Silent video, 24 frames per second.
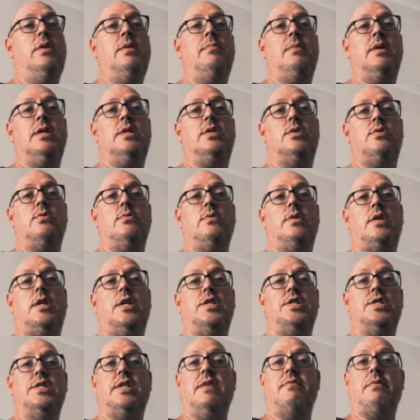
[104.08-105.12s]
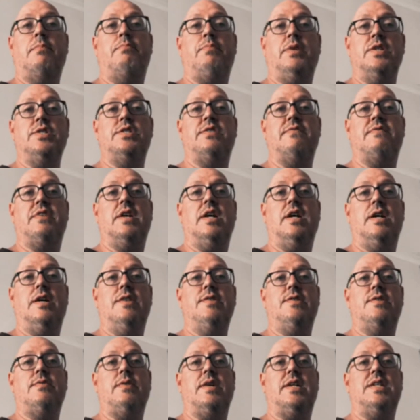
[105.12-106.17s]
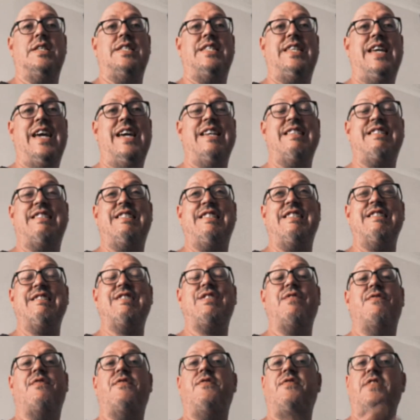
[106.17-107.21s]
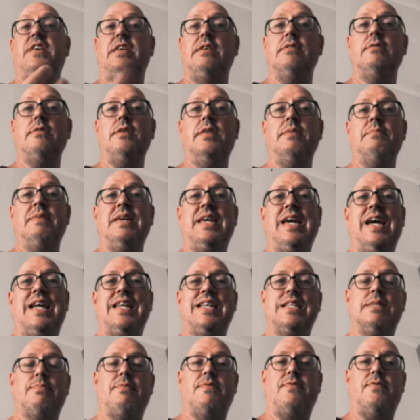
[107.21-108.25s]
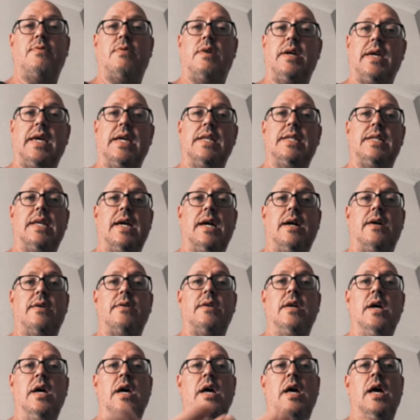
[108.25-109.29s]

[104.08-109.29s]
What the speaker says: to make sure that I just have a bunch of cards so I can test just the feel of the mechanics before I get down